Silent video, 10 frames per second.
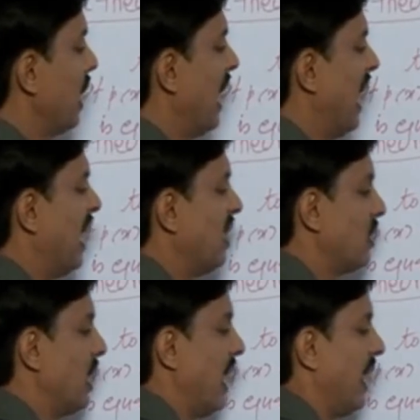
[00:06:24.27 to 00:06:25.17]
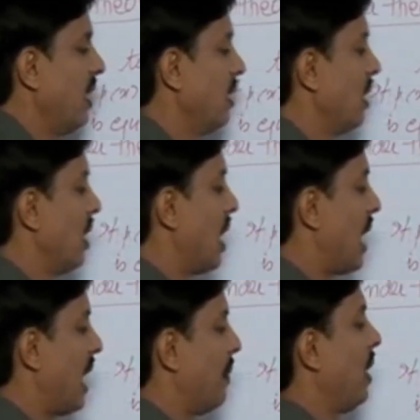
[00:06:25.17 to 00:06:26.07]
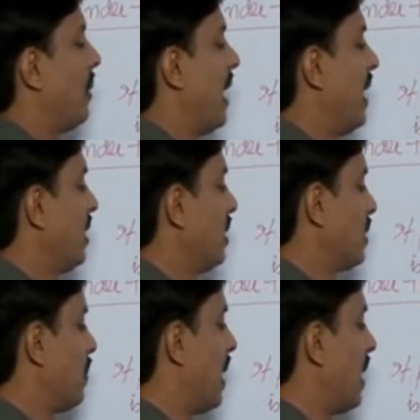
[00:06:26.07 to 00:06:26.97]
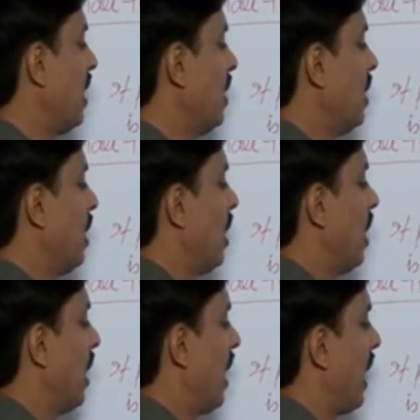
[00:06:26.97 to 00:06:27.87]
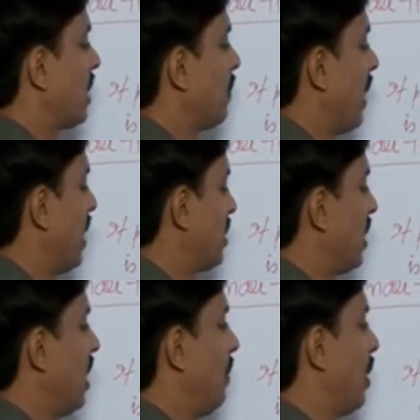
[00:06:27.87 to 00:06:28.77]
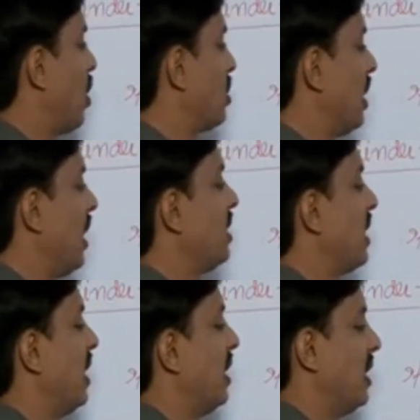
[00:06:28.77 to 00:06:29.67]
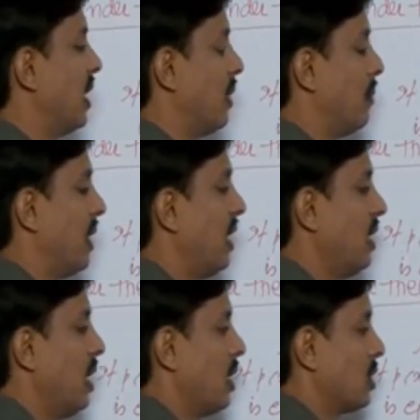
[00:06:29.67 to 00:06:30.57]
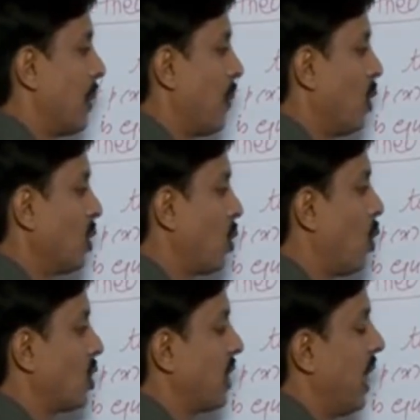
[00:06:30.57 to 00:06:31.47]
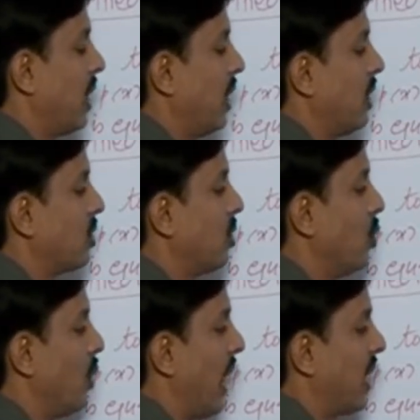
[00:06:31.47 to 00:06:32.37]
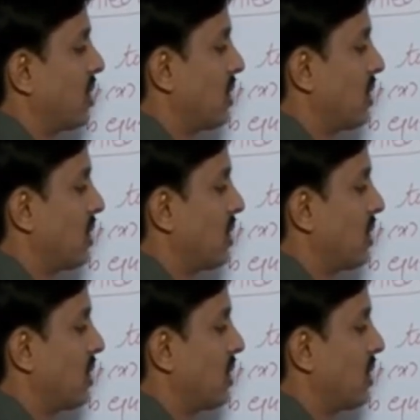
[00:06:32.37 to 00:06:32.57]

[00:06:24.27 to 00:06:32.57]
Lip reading: and then I am dividing this by x minus a, because a is any real number. Suppose quotient is qx,